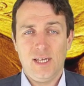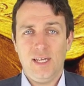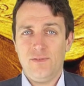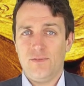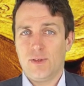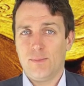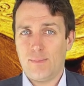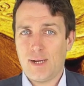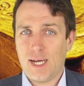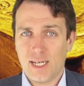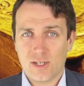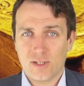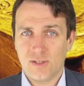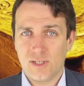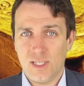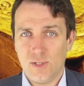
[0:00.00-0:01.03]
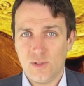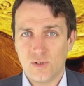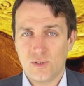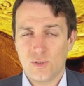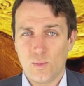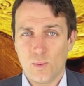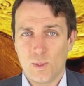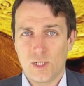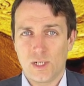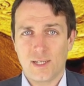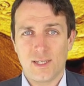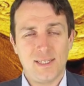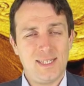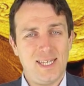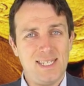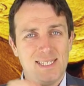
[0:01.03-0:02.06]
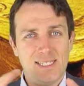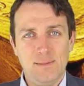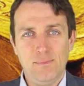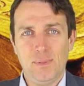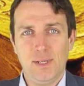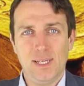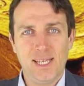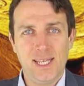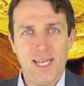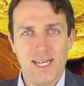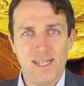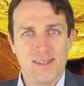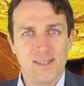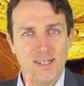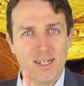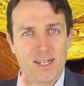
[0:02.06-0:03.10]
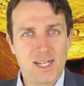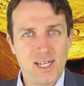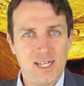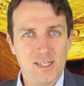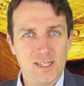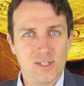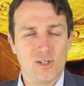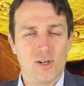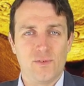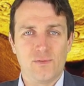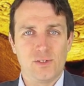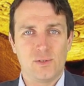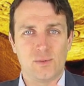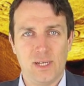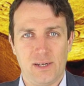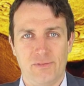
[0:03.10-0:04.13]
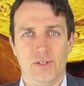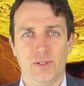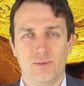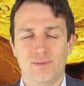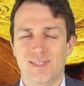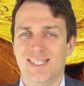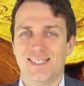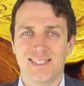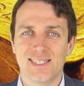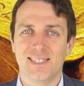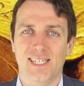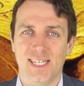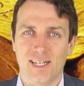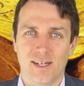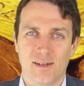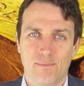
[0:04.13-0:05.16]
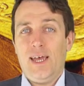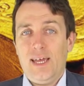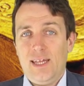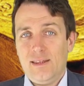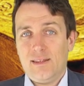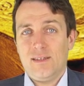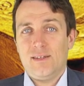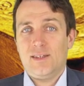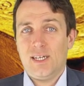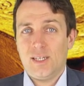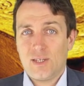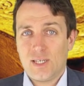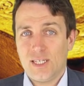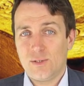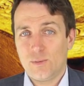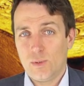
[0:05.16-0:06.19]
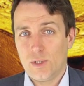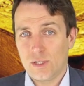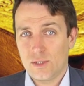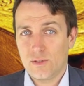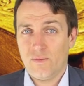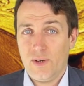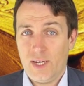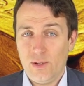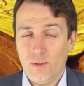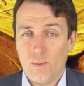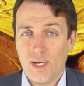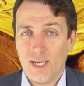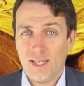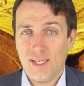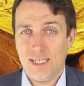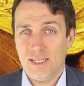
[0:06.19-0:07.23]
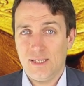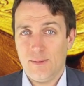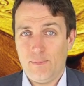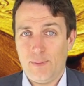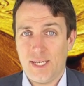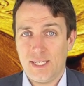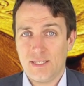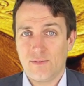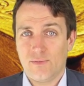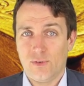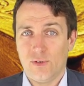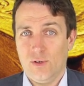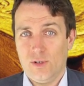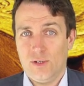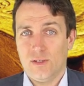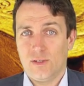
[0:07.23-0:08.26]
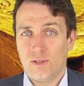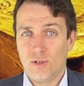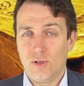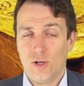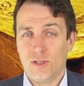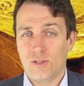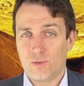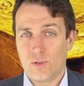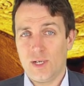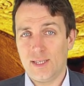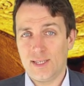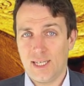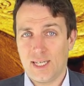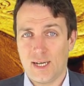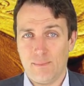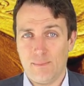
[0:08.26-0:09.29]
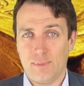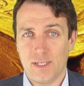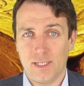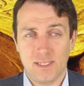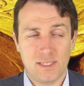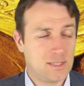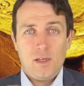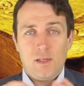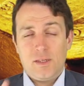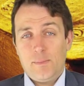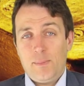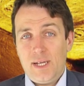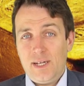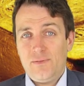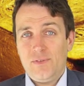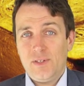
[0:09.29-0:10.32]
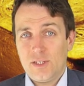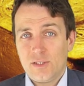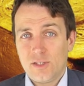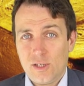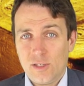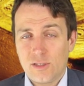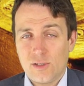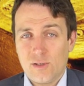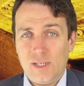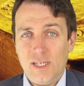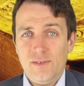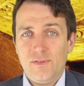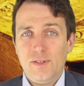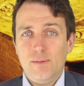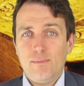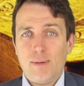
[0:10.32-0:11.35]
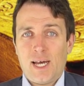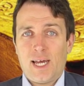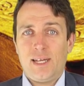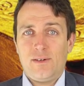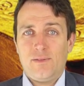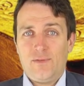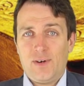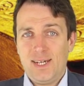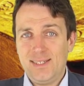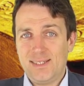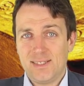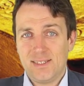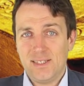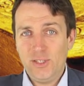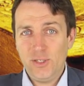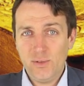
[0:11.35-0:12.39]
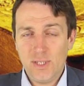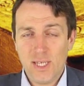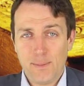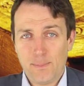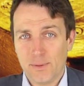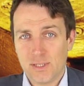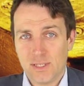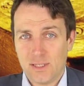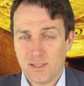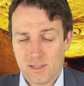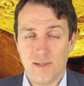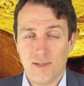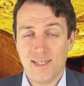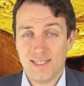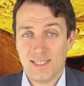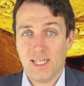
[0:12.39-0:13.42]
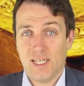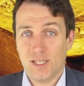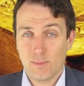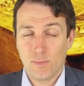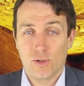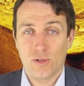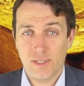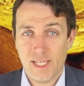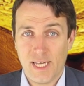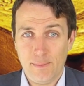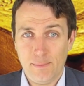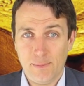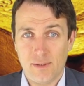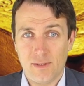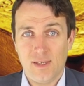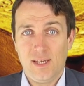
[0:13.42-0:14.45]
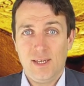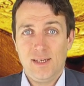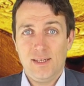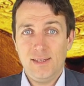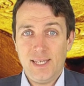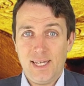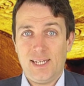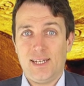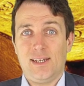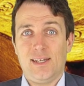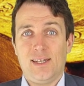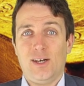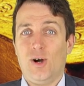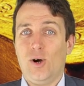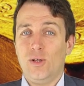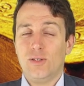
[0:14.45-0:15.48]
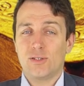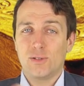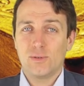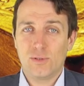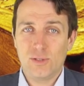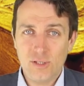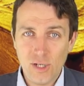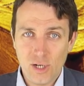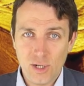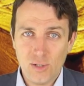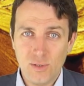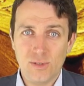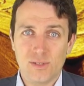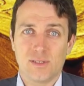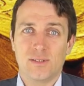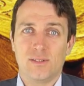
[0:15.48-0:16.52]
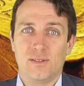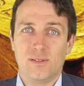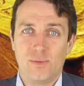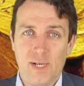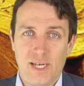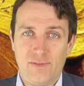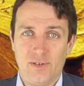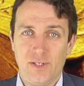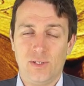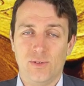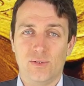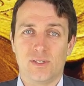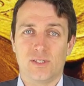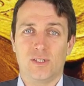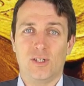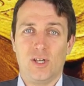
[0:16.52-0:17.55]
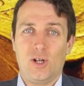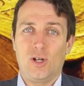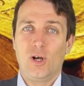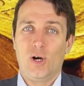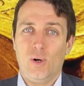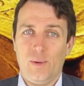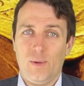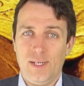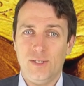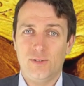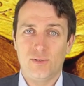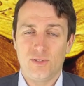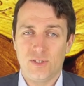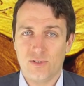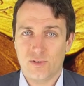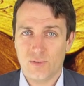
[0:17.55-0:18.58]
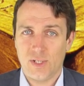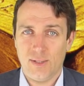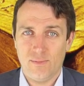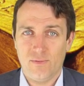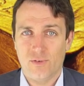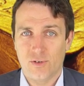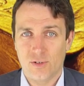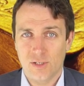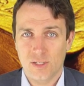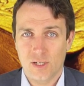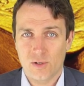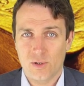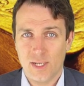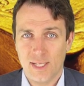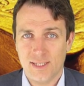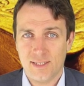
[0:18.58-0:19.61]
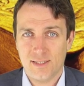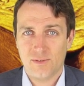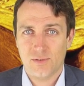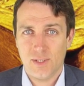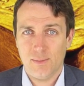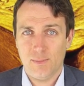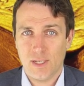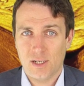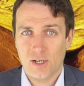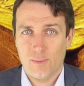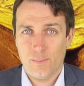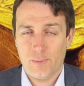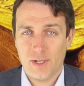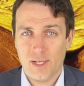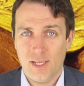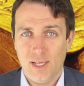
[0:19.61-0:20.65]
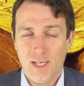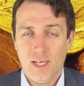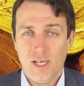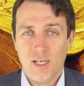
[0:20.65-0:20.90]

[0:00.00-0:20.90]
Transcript: If the mine continues to work, they simply get a cut of the revenue. That's the deal. And that has worked very well in the past for gold royalty companies. The benefit is also if the mine finds a new deposit, let's say at more depth, then also those revenues go into the stream for the royalty streaming company.